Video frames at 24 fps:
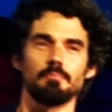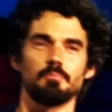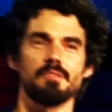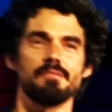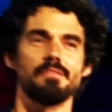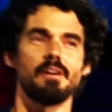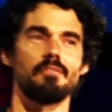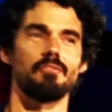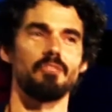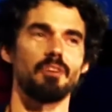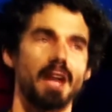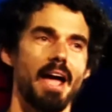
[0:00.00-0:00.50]
than
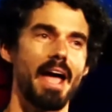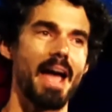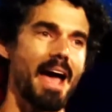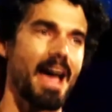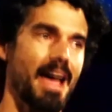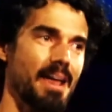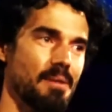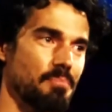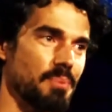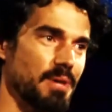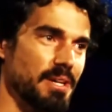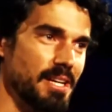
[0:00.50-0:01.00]
we've ever
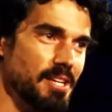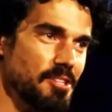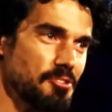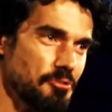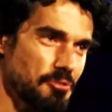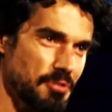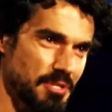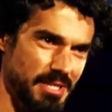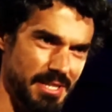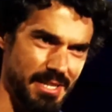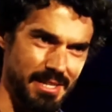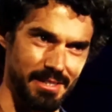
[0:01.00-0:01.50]
had, but
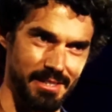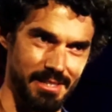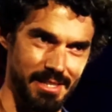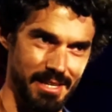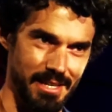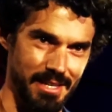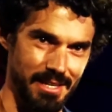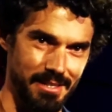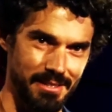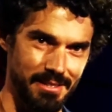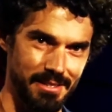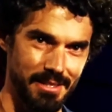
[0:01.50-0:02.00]

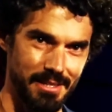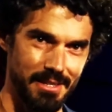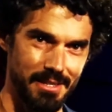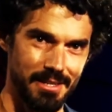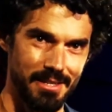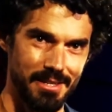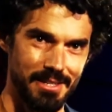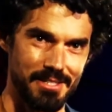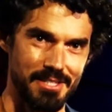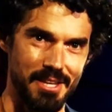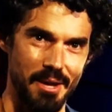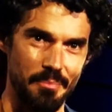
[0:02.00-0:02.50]
interestingly,
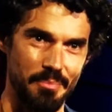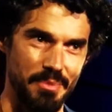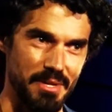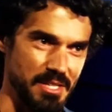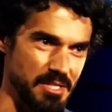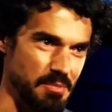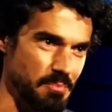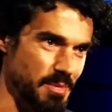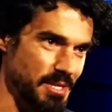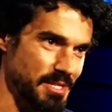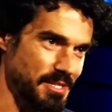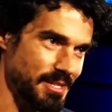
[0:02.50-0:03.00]

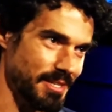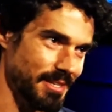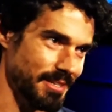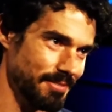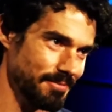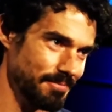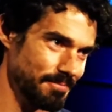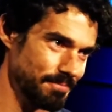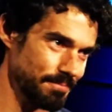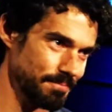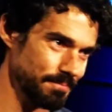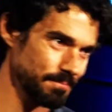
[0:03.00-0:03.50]
something's
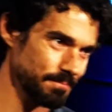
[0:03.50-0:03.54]
missing.